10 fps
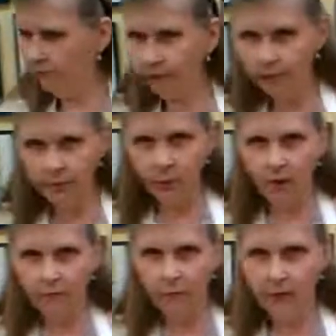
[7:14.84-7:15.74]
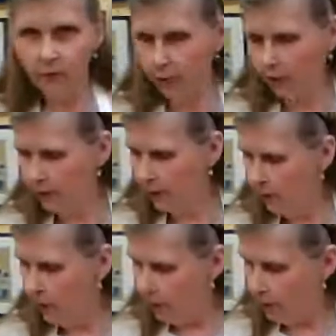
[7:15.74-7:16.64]
can flip the waffle maker part
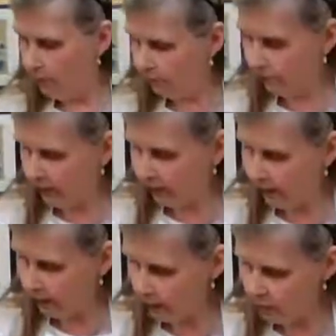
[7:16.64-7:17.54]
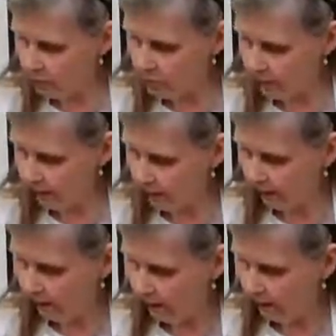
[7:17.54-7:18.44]
over, and you
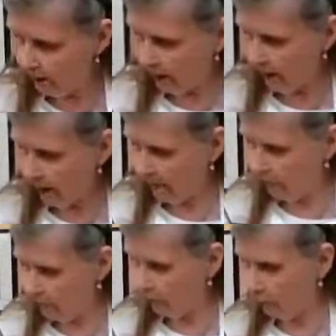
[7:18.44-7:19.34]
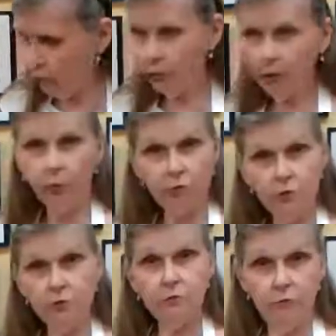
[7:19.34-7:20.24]
can have a little grill, which
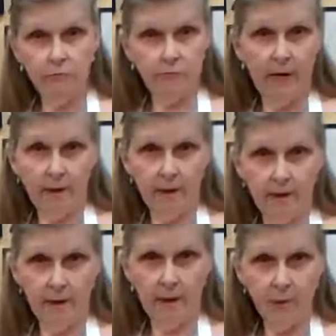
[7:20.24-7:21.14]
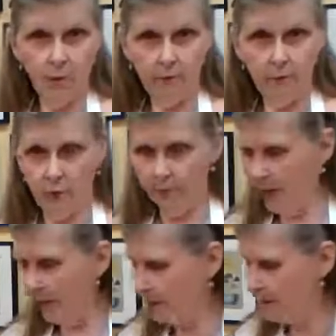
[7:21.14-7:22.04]
you back in the day would have put
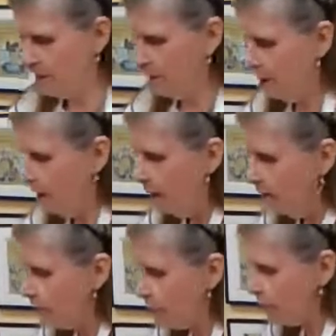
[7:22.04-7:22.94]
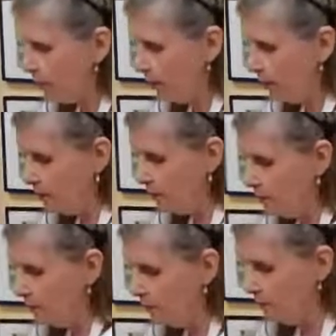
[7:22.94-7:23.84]
pancakes on it. But you could
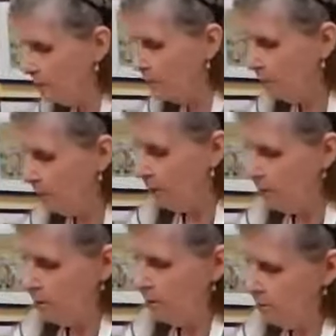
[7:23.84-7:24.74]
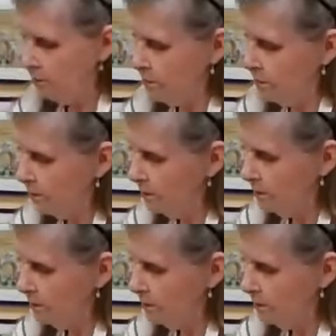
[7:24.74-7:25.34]
also use it.